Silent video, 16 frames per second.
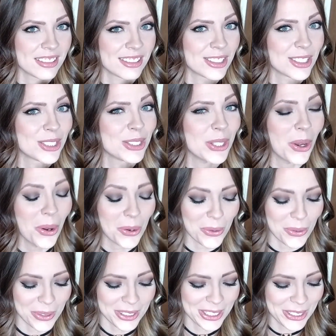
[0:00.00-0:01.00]

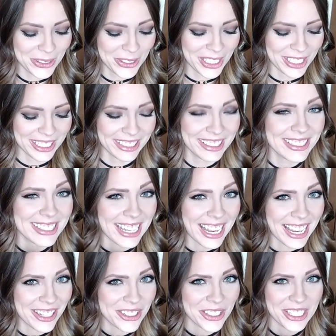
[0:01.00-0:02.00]
So good. This
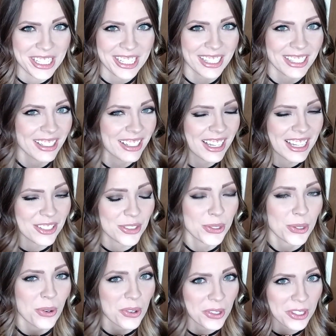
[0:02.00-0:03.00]
actually has
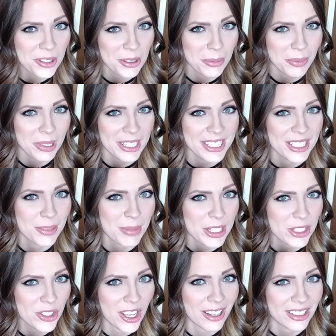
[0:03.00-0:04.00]
totally replaced my
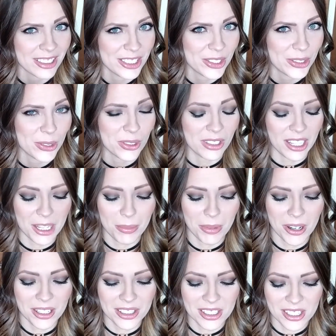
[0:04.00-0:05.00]
Chocolate Soleil
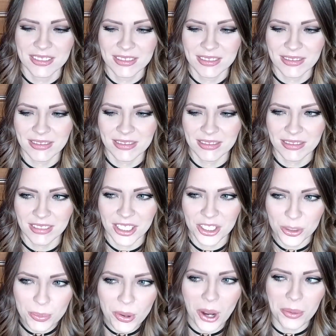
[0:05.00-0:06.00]
bronzer. I
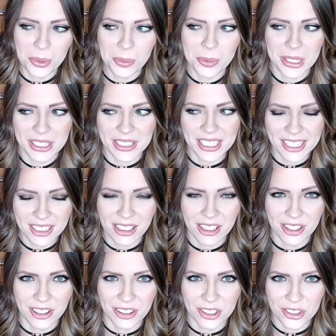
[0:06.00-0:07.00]
should probably
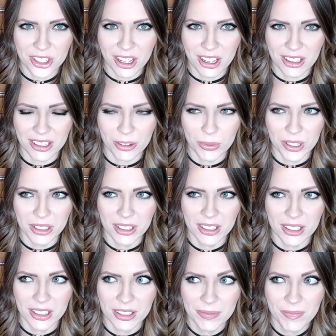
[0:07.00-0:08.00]
declutter the chocolate one,
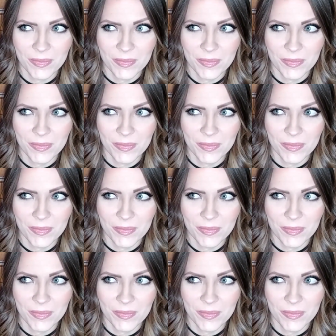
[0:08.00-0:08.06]
huh?